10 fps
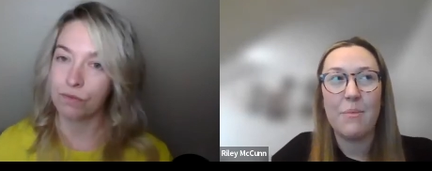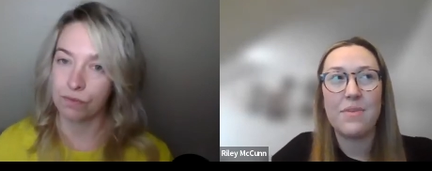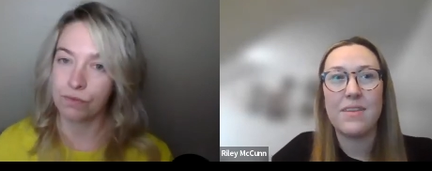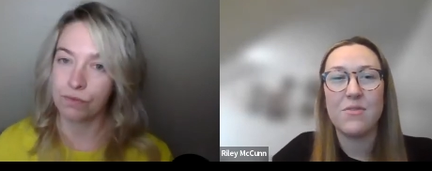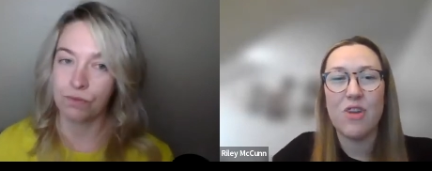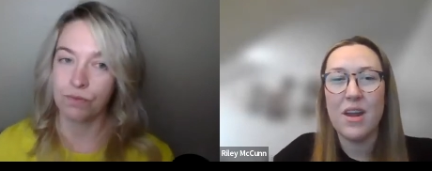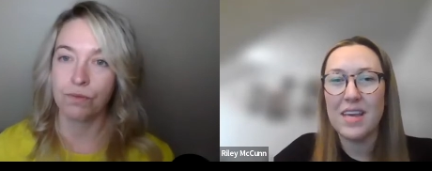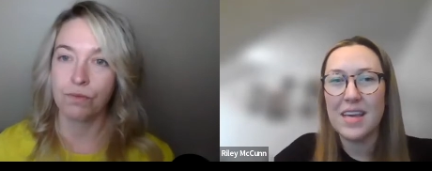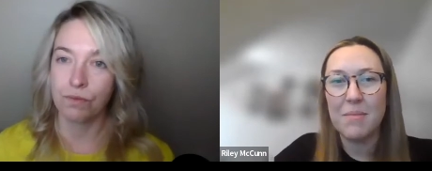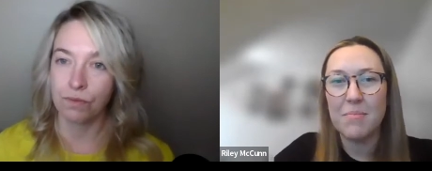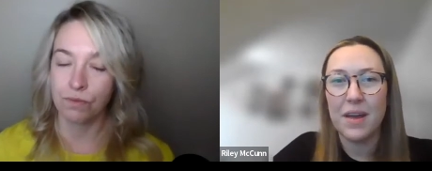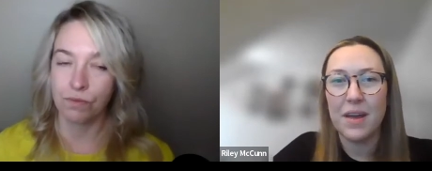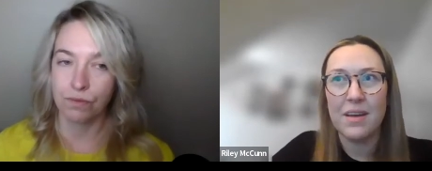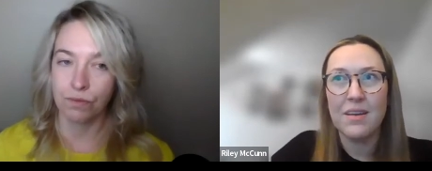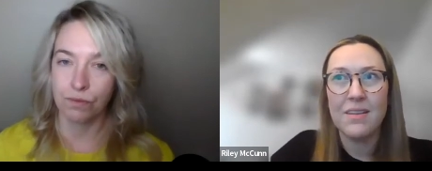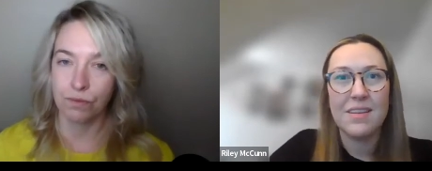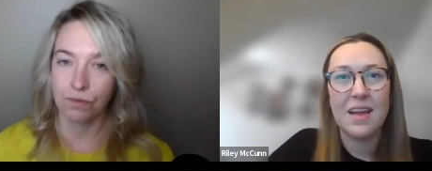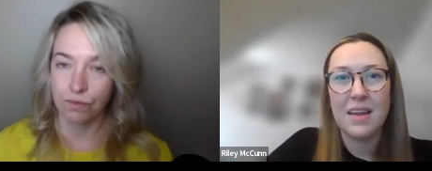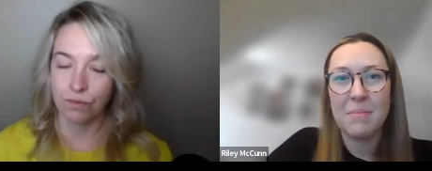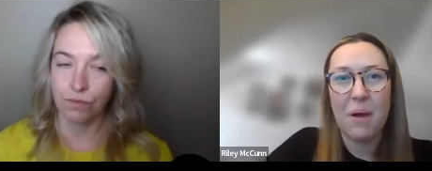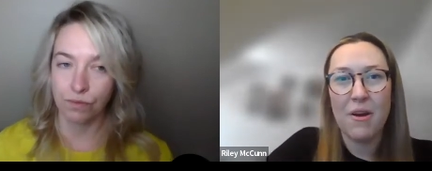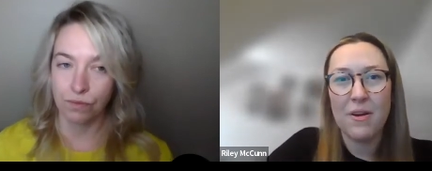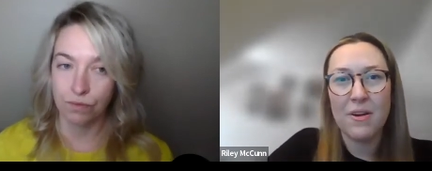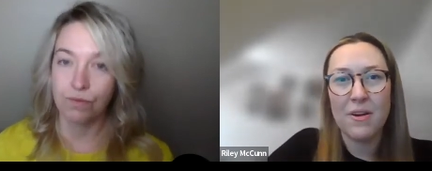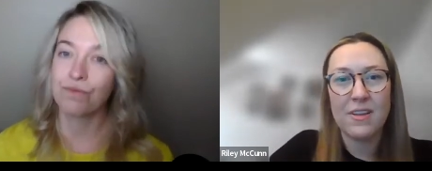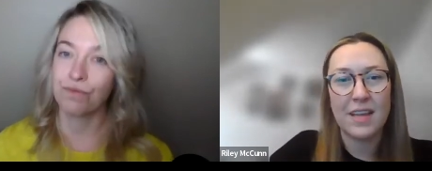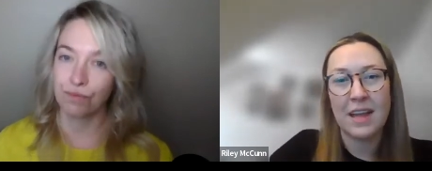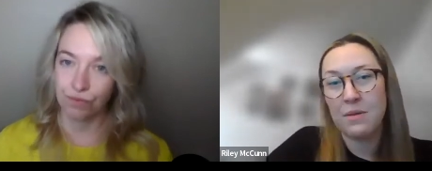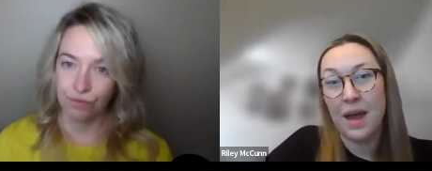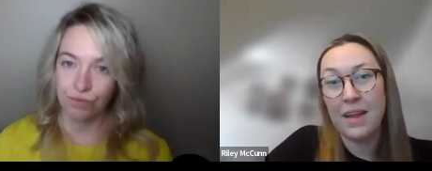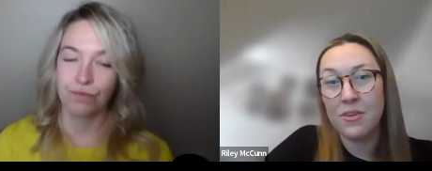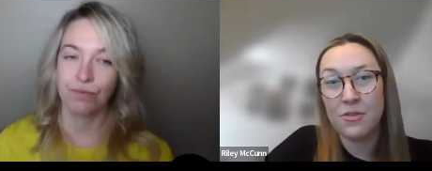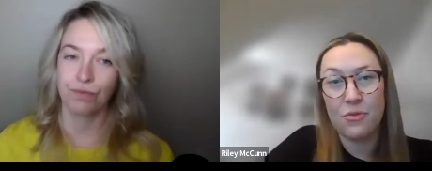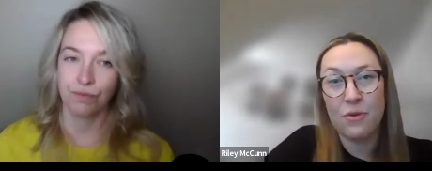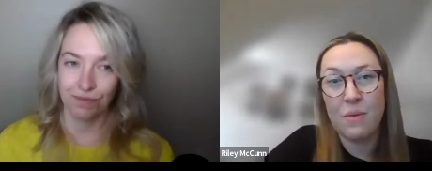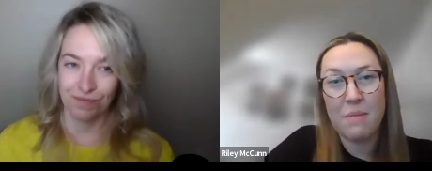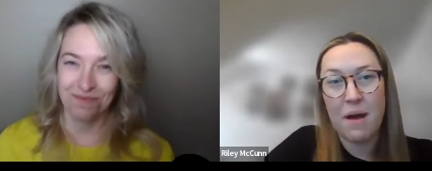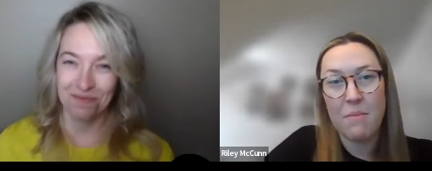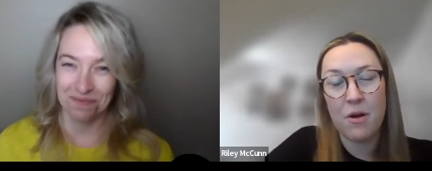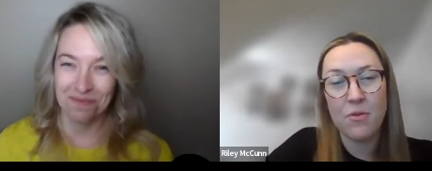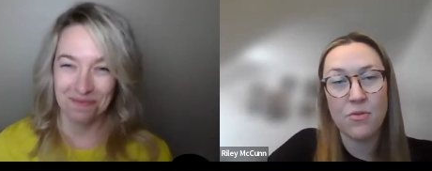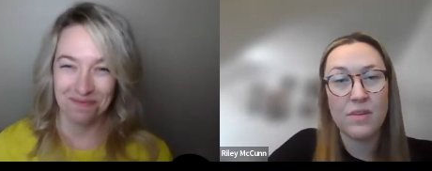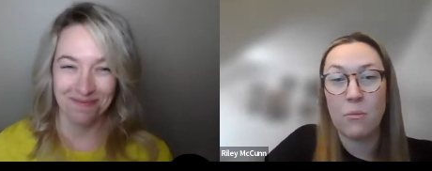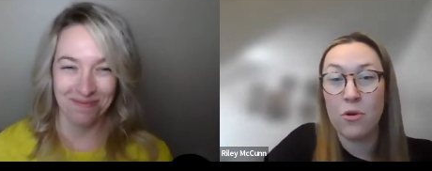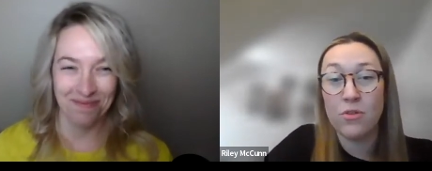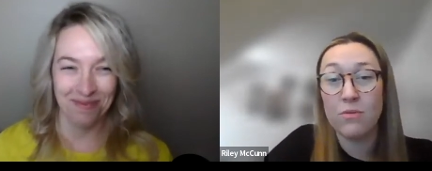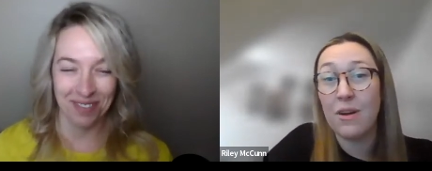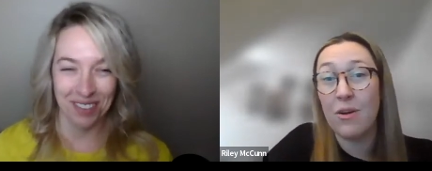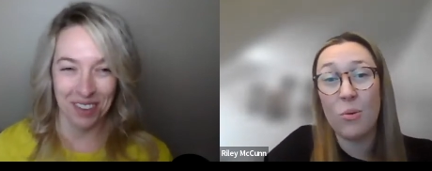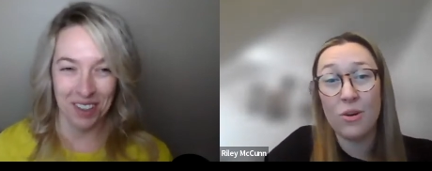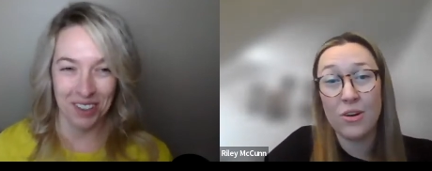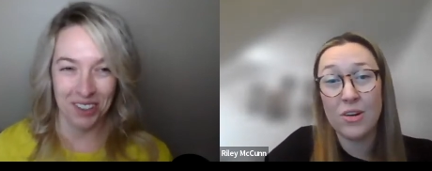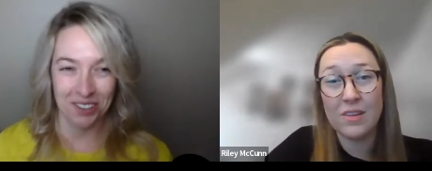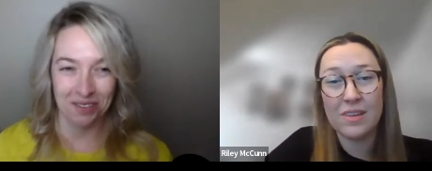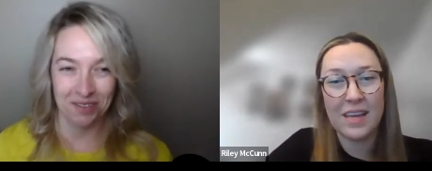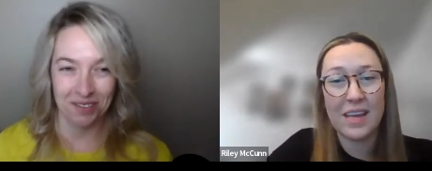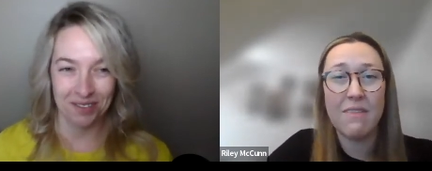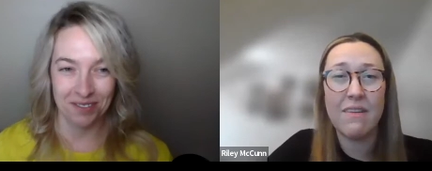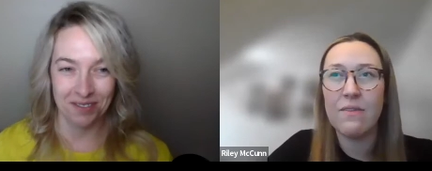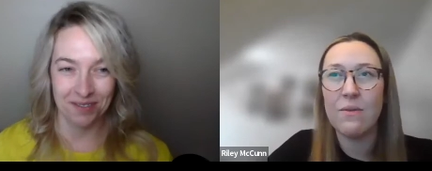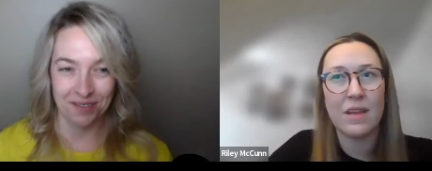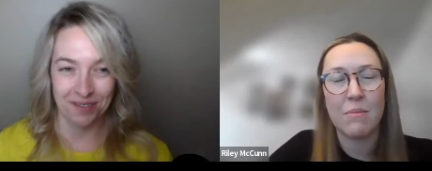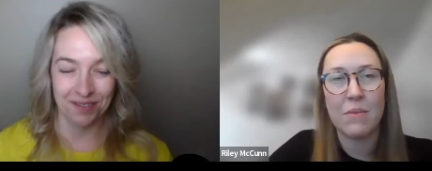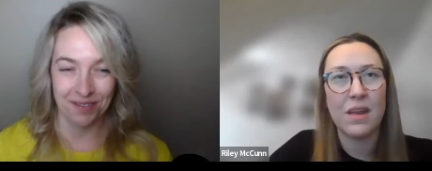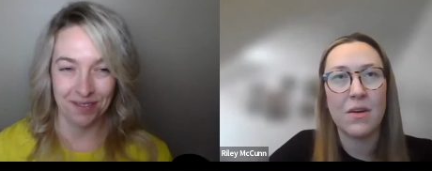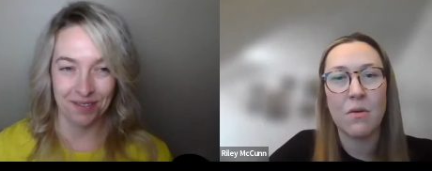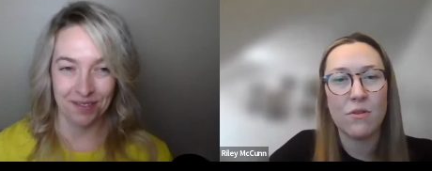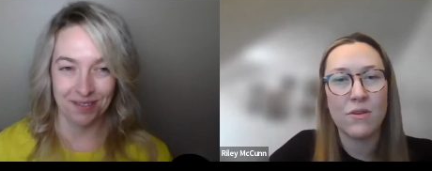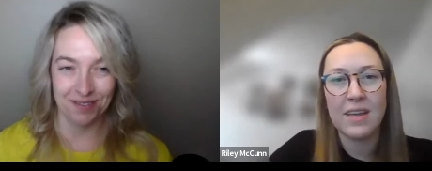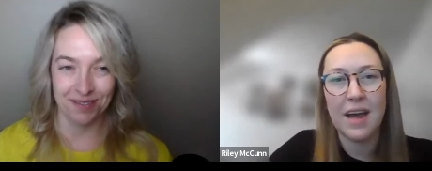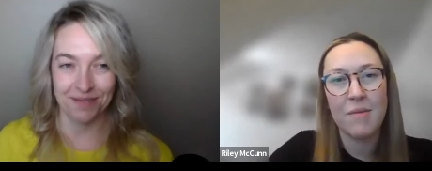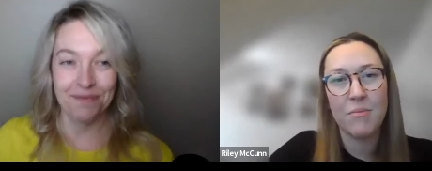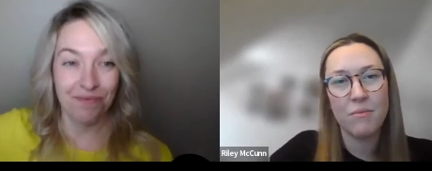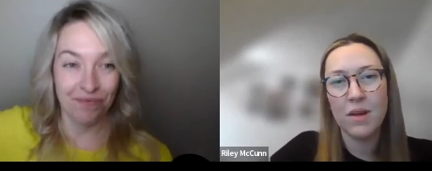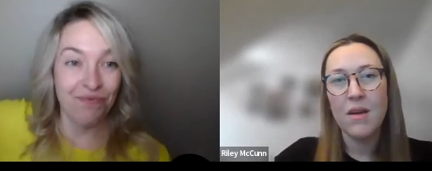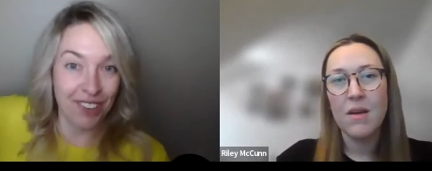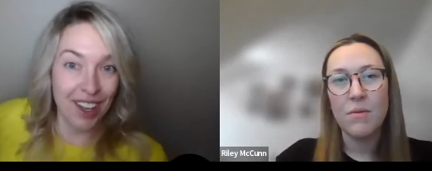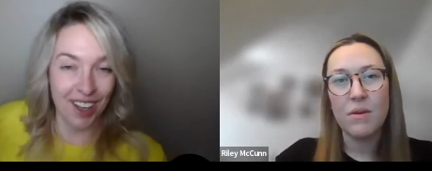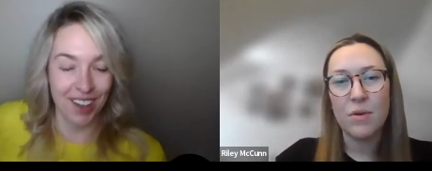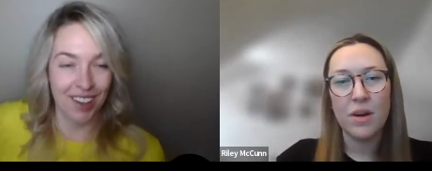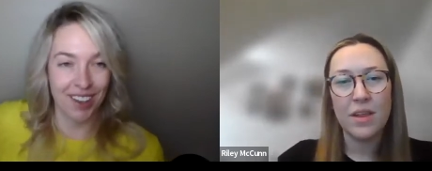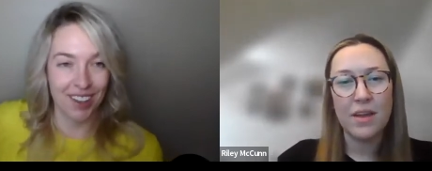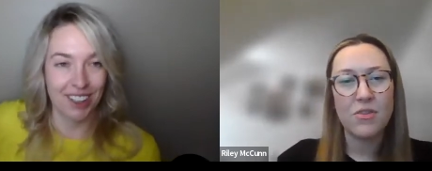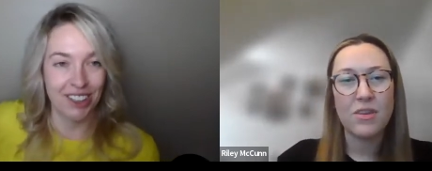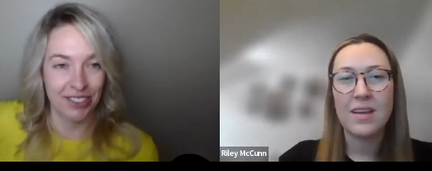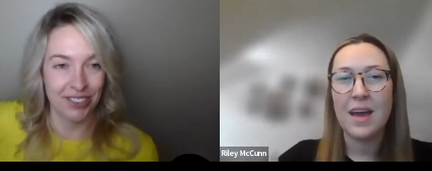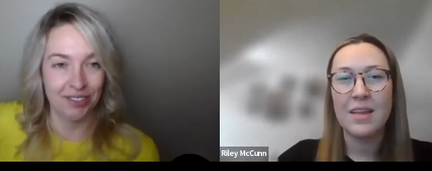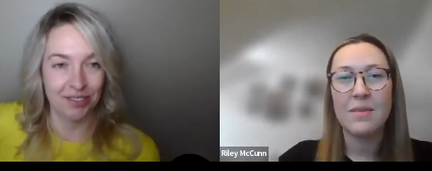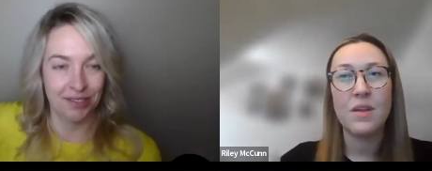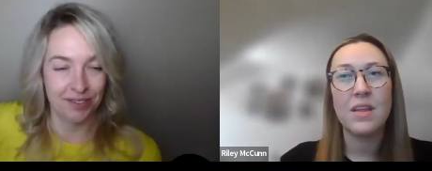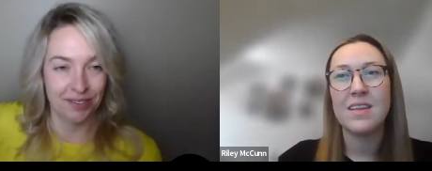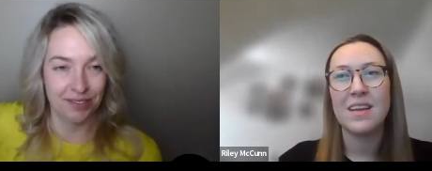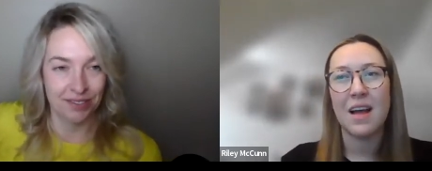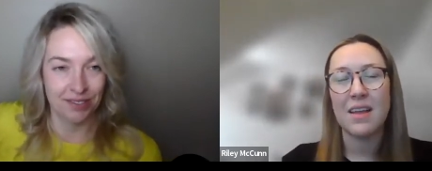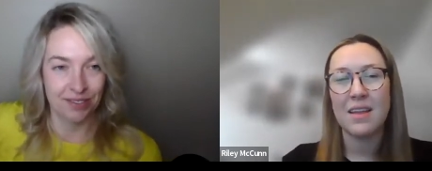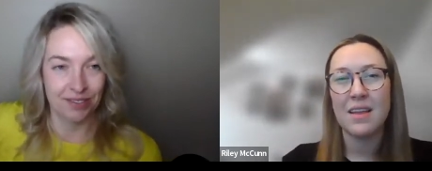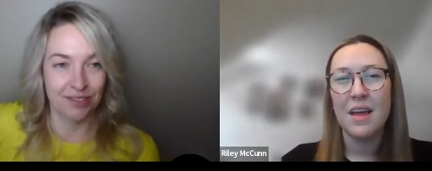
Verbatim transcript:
Speaker 1: I would still try to keep like study partners. Like that's what I did throughout my PEP modules. I worked with my coworkers, like even if it was like meeting over Skype, yeah. we would like just kind of we discuss